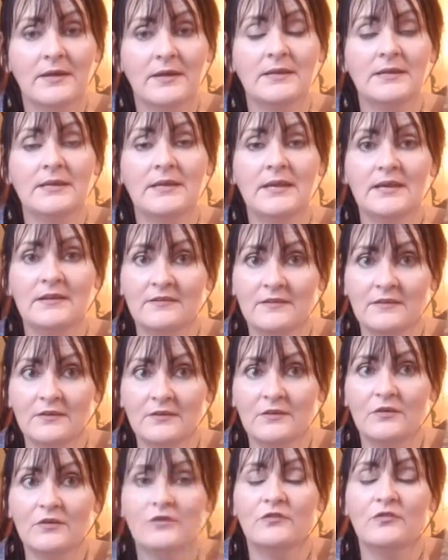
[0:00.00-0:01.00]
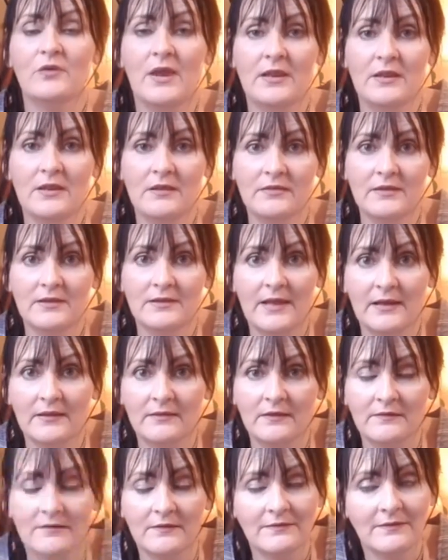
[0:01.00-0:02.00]
connecting to anything
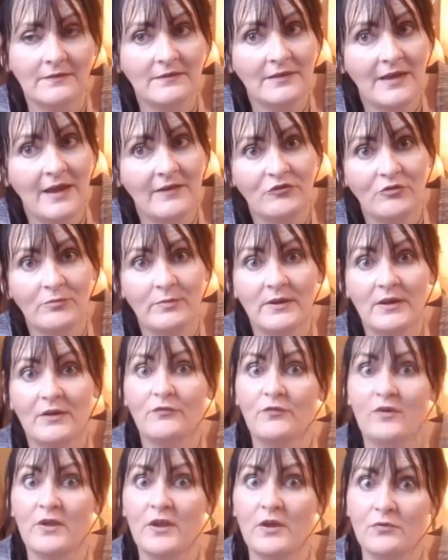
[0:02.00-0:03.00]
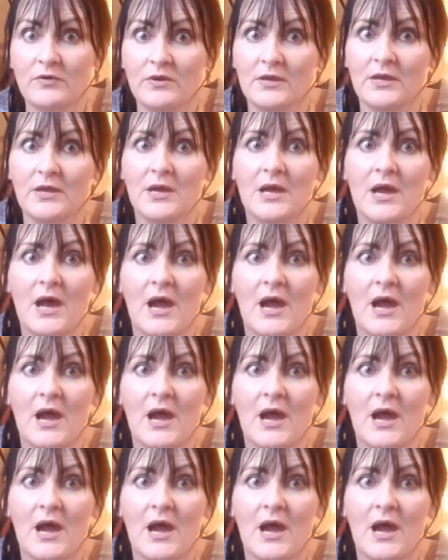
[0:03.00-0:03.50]
like this. It doesn't have to be a fairy.